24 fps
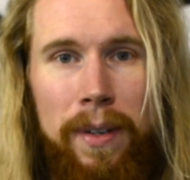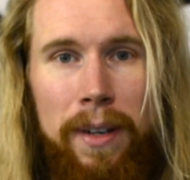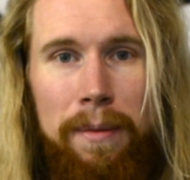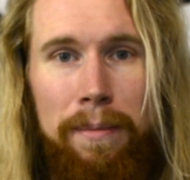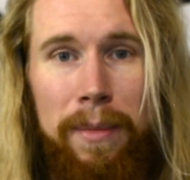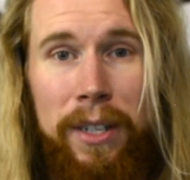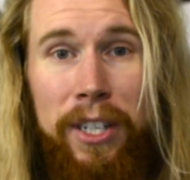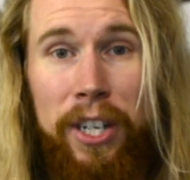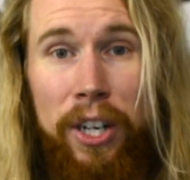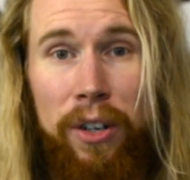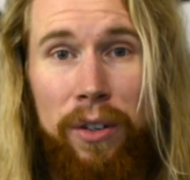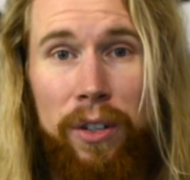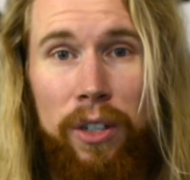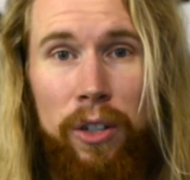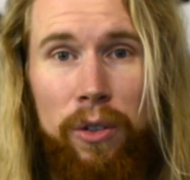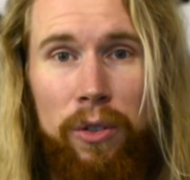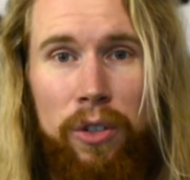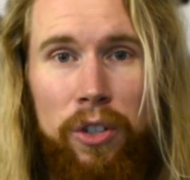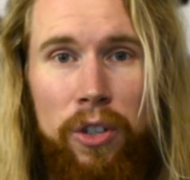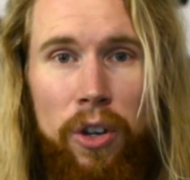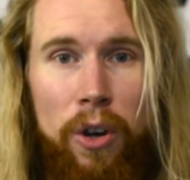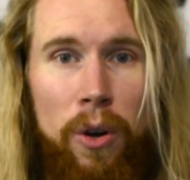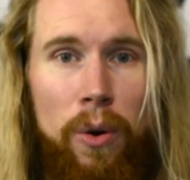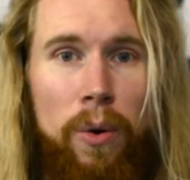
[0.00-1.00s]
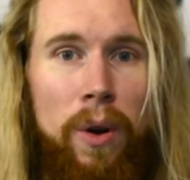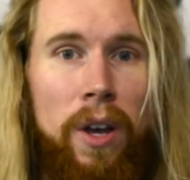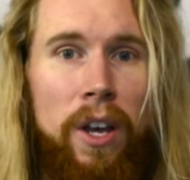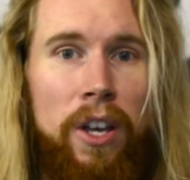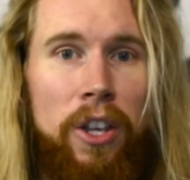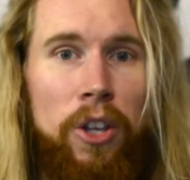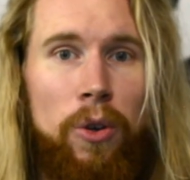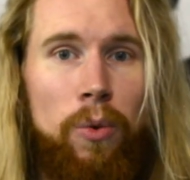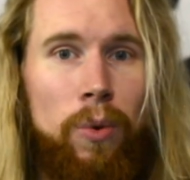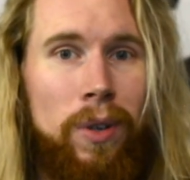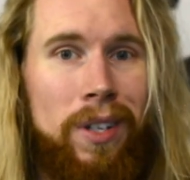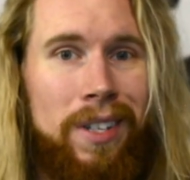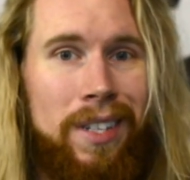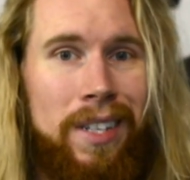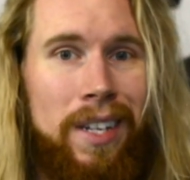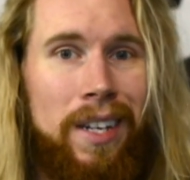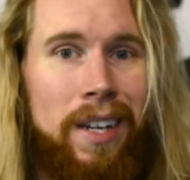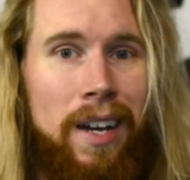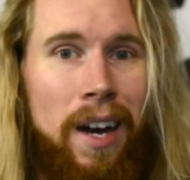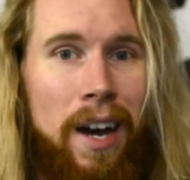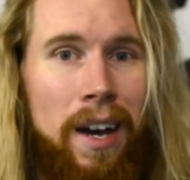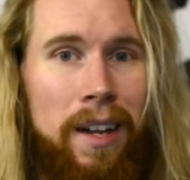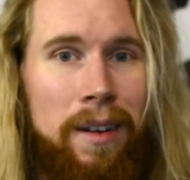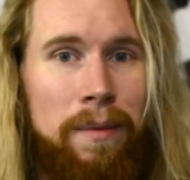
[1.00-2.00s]
material, so you wouldn't see
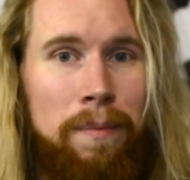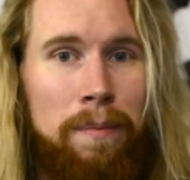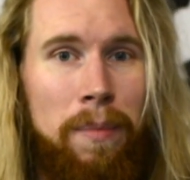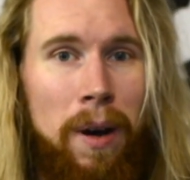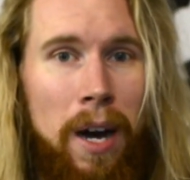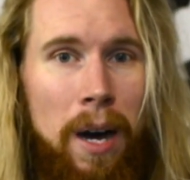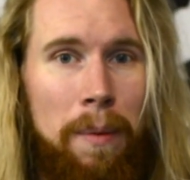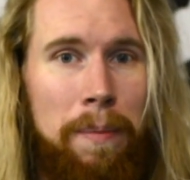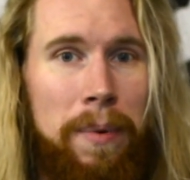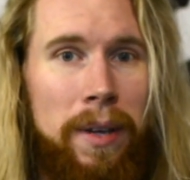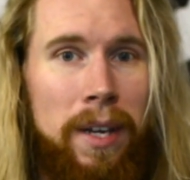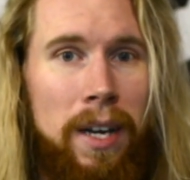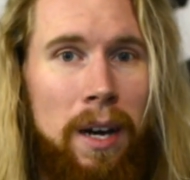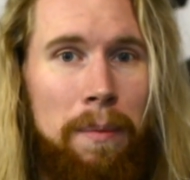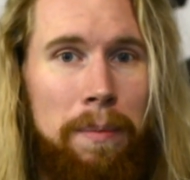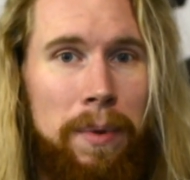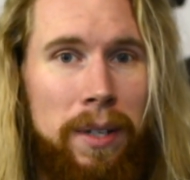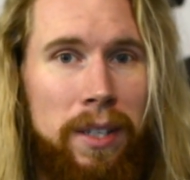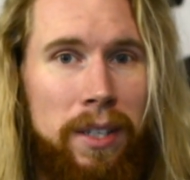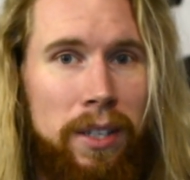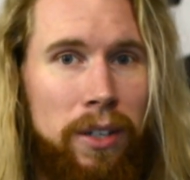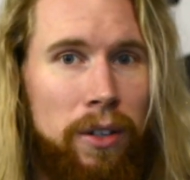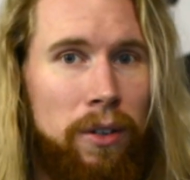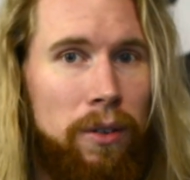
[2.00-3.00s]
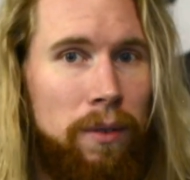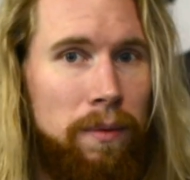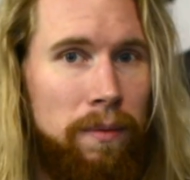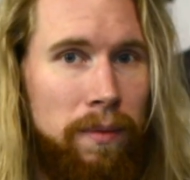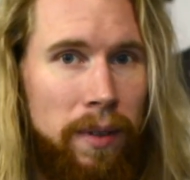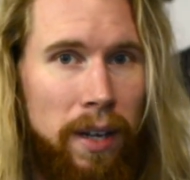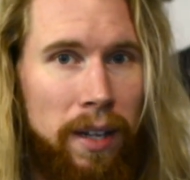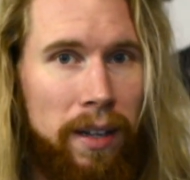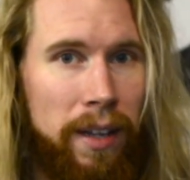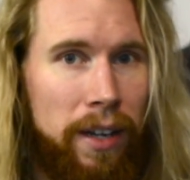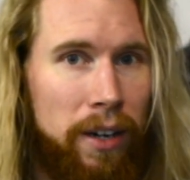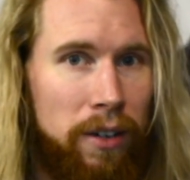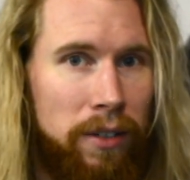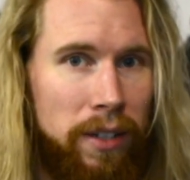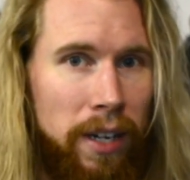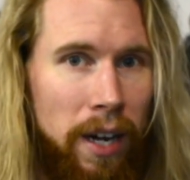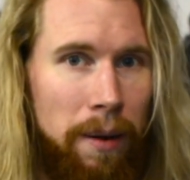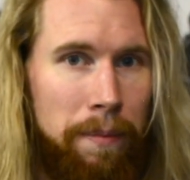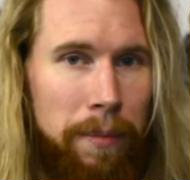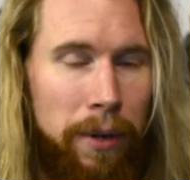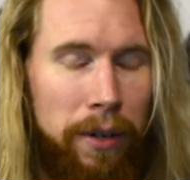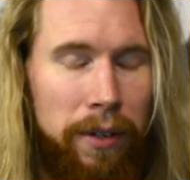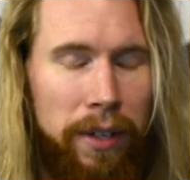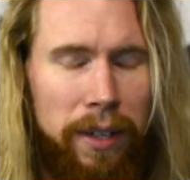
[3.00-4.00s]
cotton popping up until that later
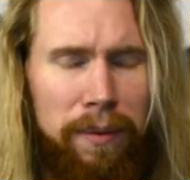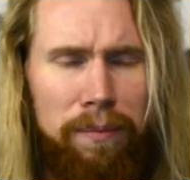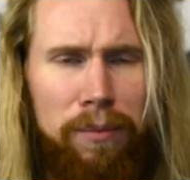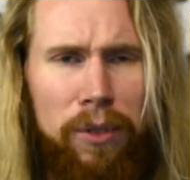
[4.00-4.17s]
time period.